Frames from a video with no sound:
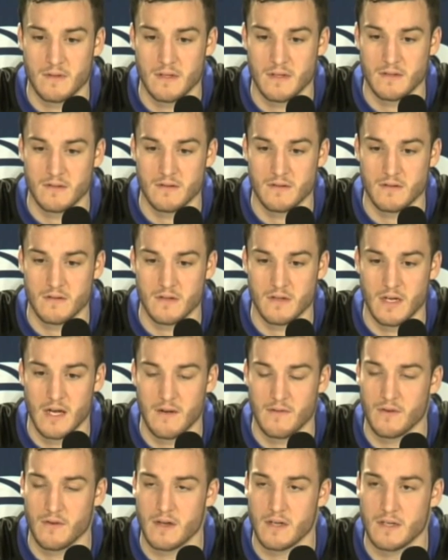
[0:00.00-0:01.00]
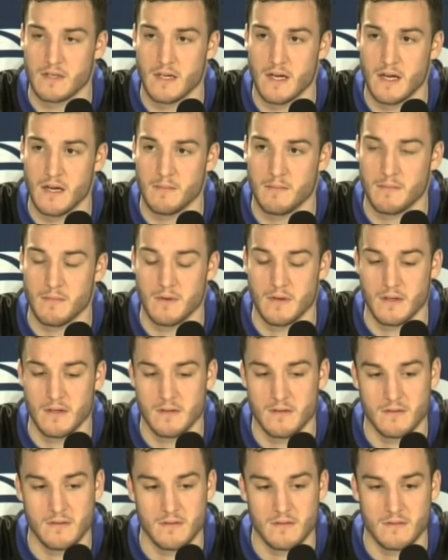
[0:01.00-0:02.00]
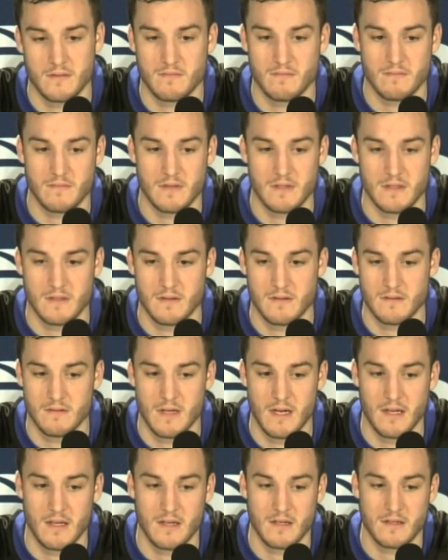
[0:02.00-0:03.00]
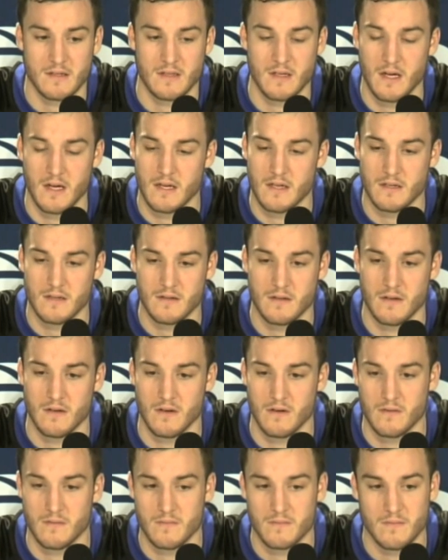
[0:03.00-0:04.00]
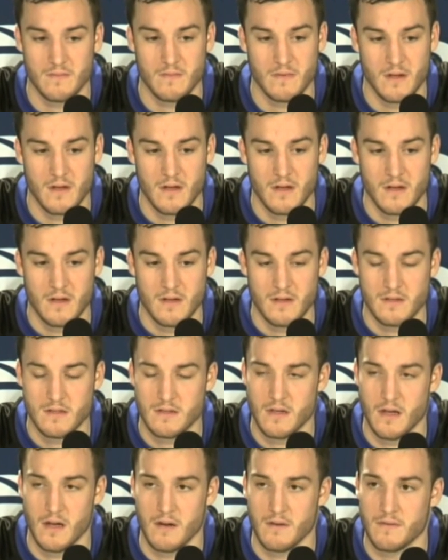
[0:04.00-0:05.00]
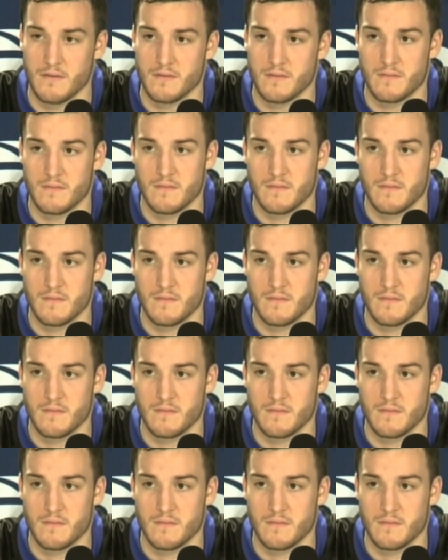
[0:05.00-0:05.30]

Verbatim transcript: And you're gonna have a great time. But tonight, like tonight, you know, it's tough.